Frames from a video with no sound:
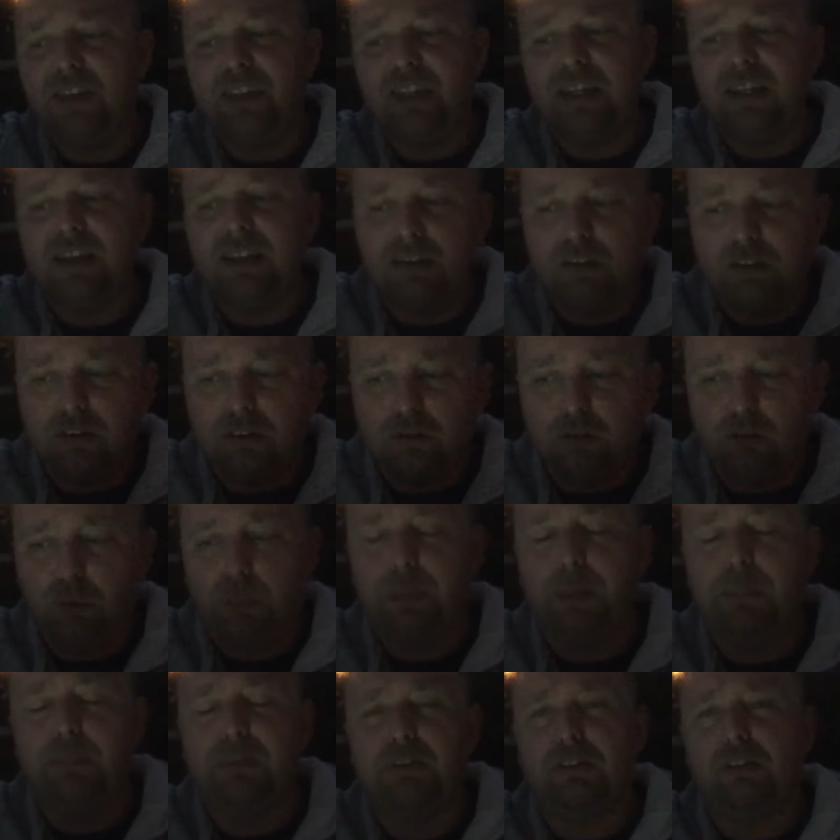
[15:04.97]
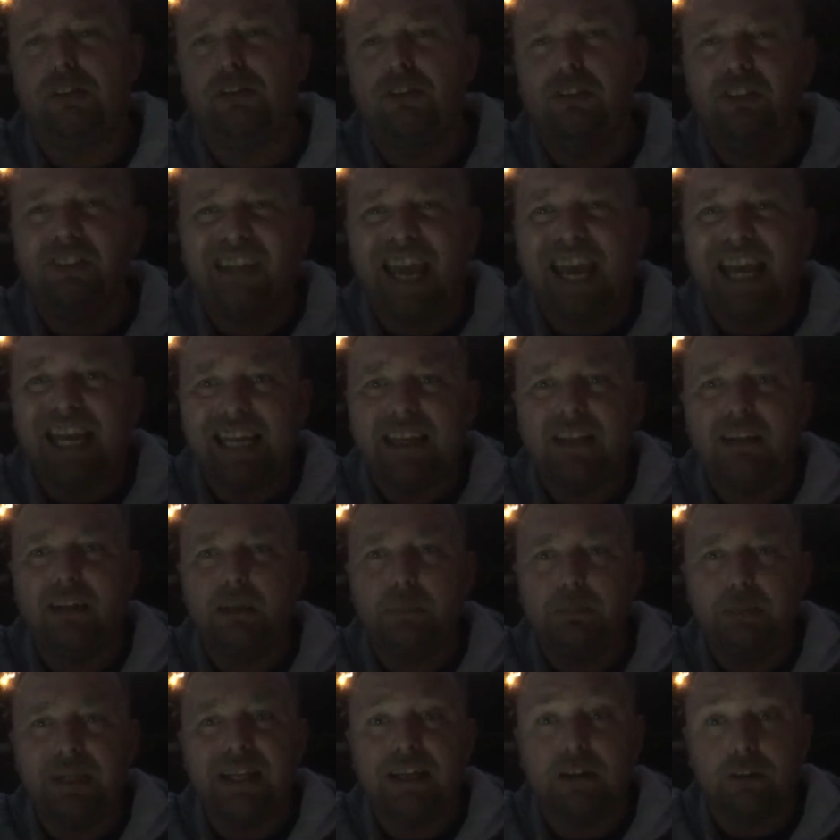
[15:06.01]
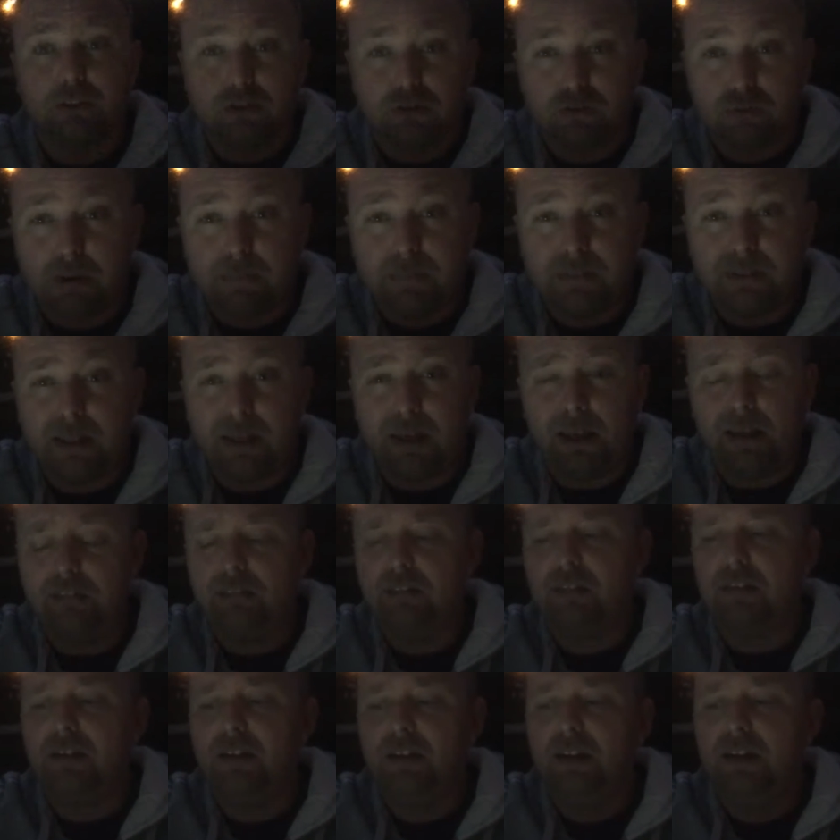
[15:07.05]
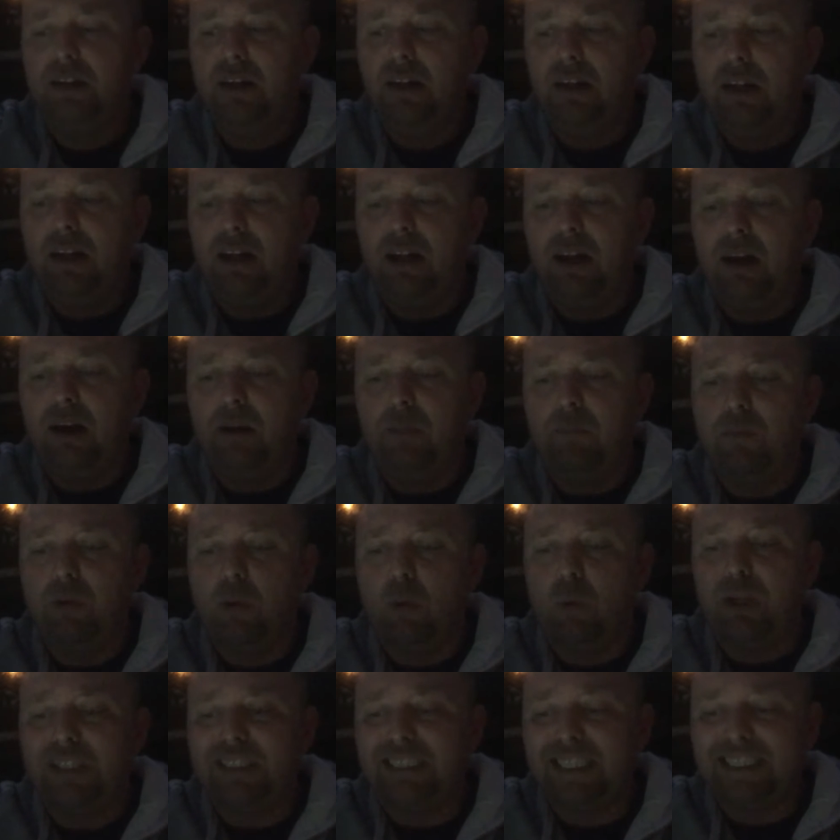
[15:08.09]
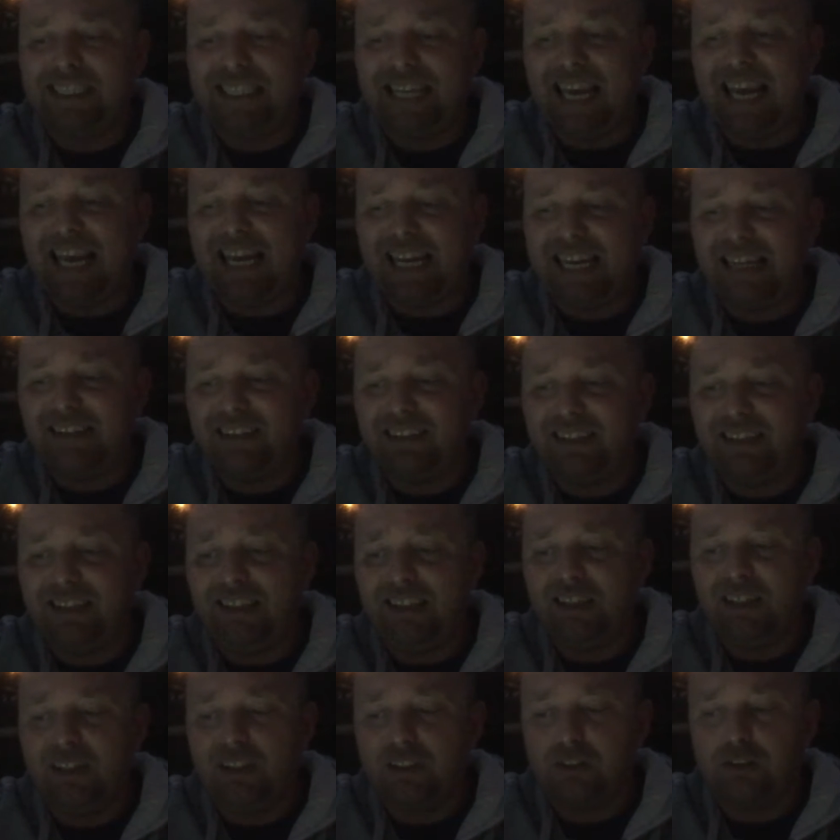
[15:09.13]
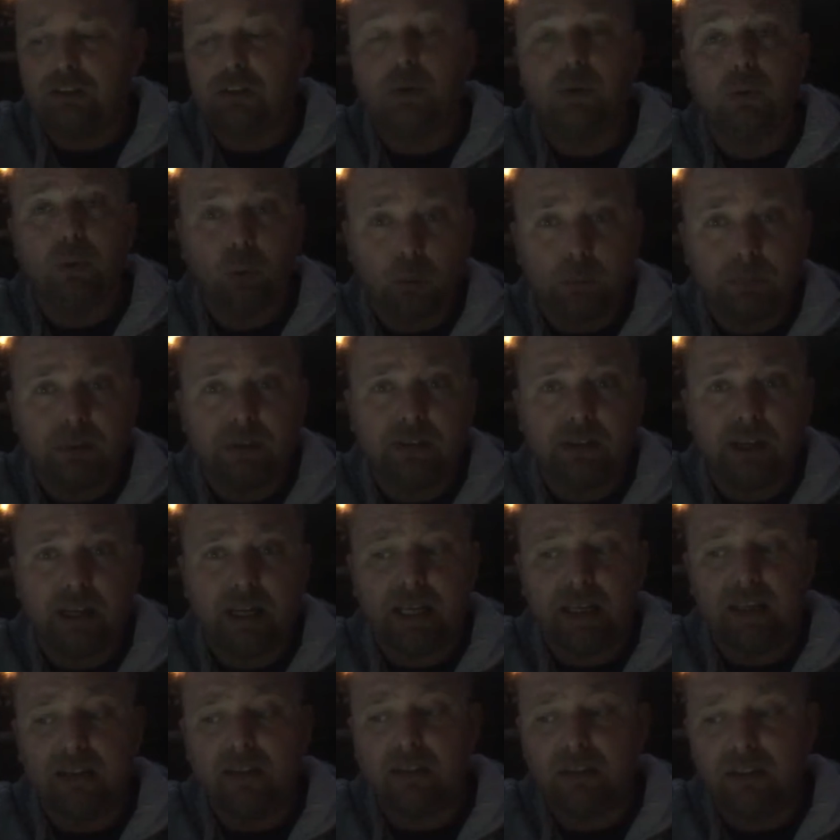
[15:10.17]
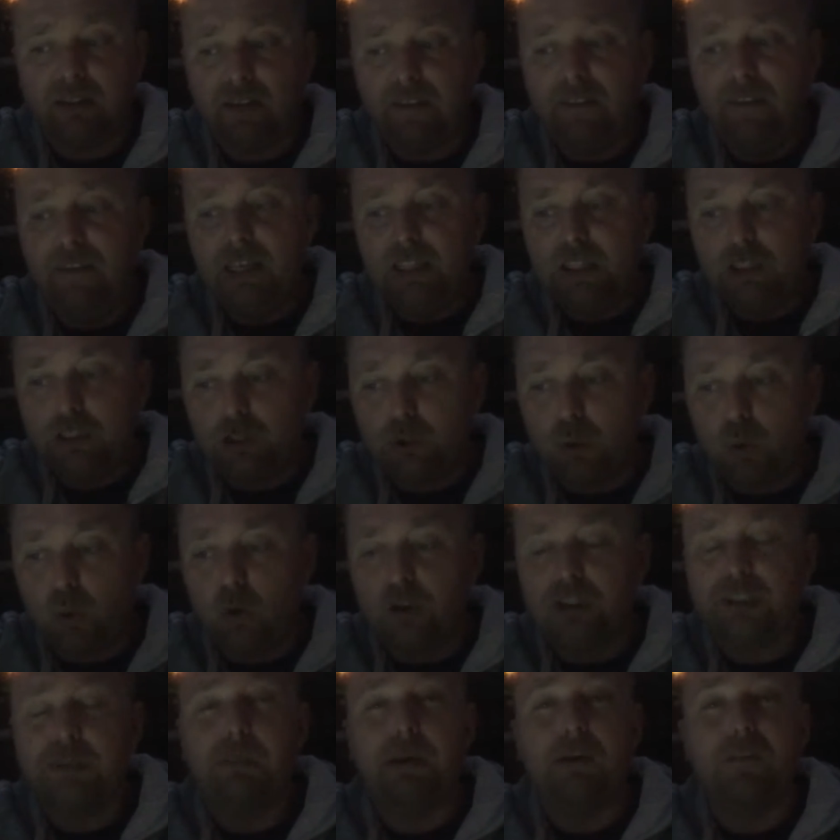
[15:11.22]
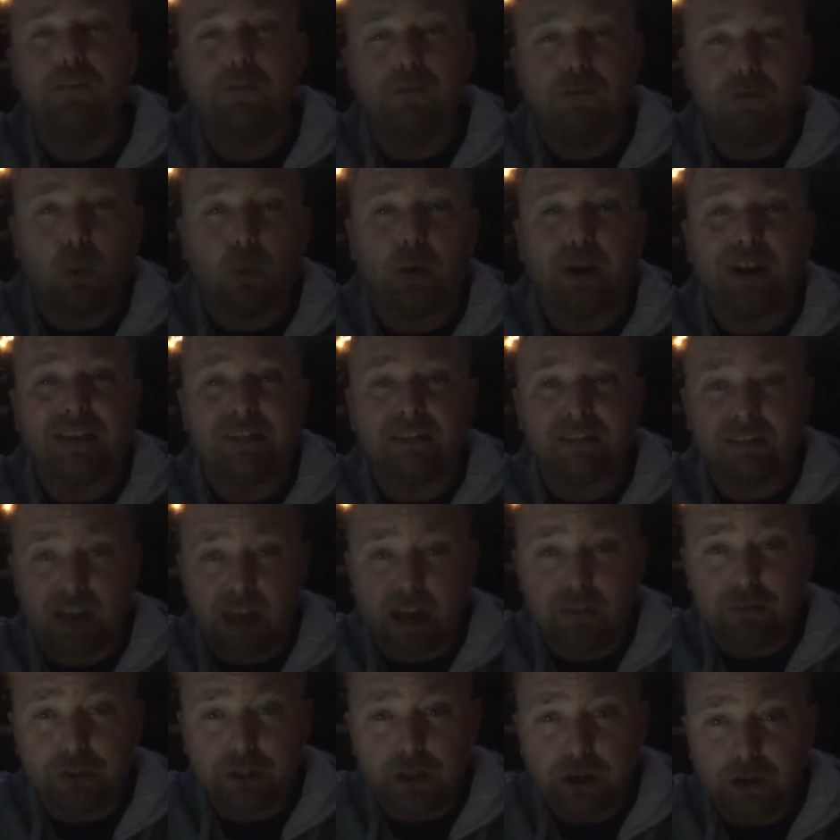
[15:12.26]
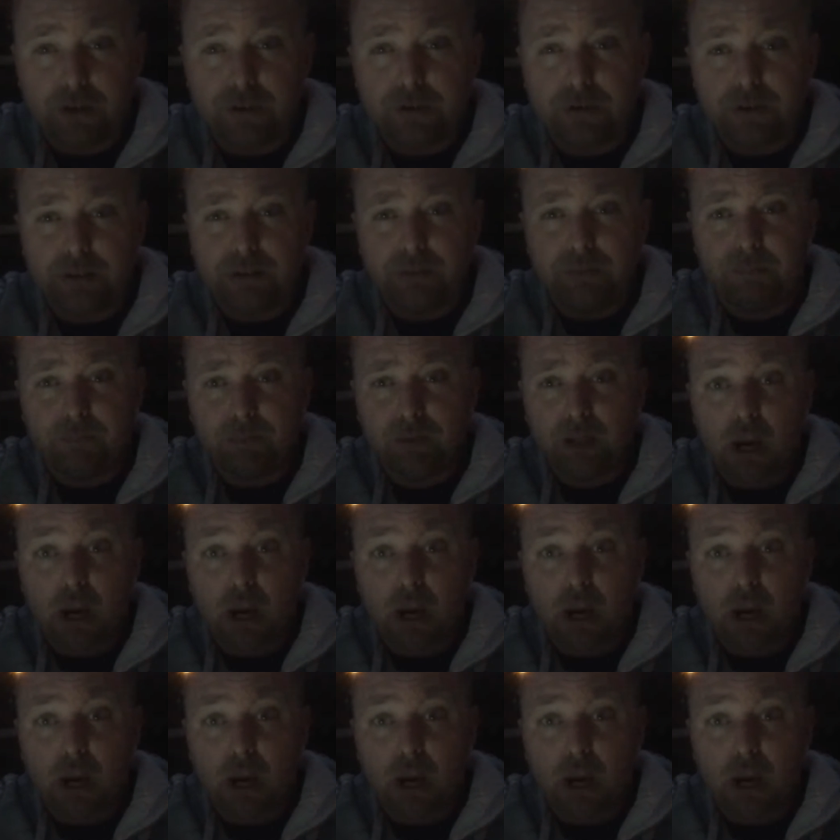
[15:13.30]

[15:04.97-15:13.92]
the superposition 1080p extreme test, whereas a 1080, just a normal 1080, scores about 4,700.